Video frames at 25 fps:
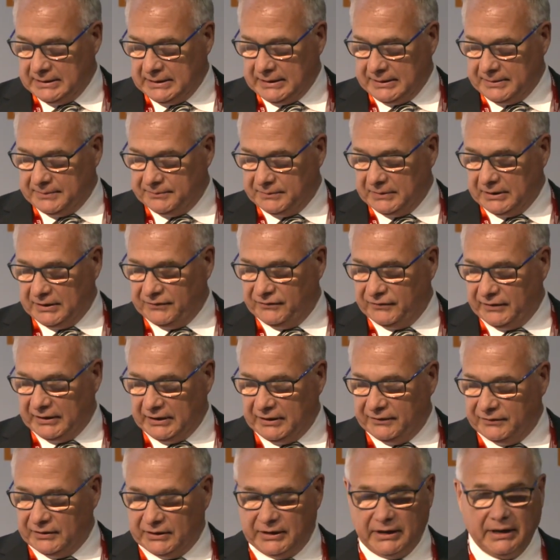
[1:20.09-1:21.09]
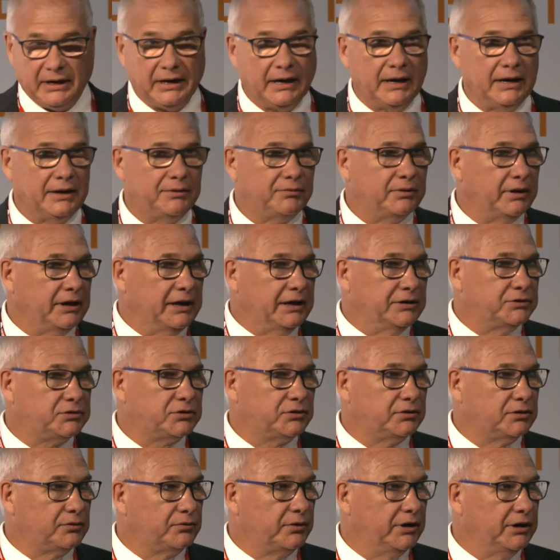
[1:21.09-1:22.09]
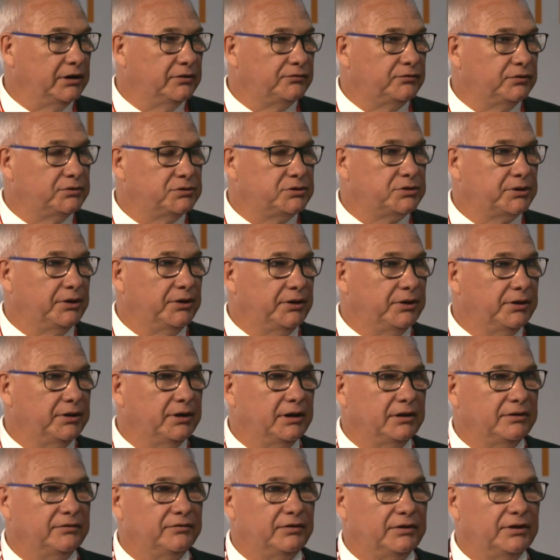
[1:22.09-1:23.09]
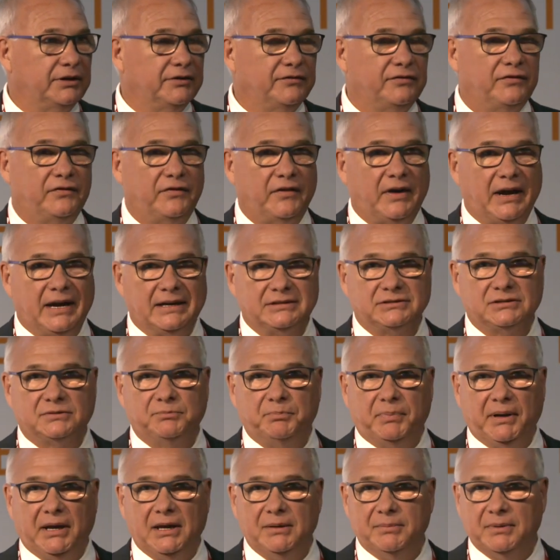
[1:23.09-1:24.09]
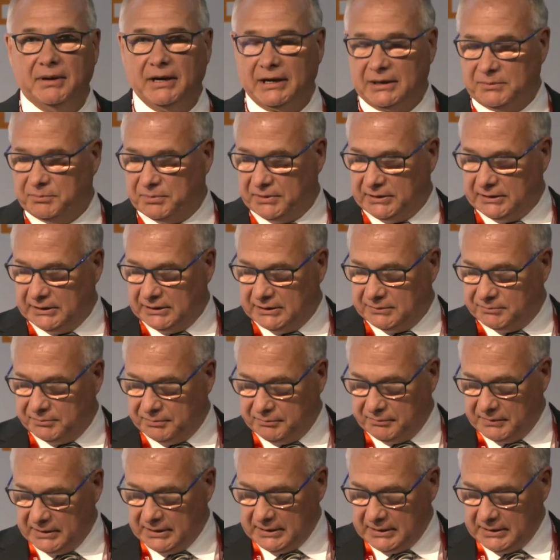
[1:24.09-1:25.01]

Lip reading: a very, very high internal rate of return and a very fast payback period,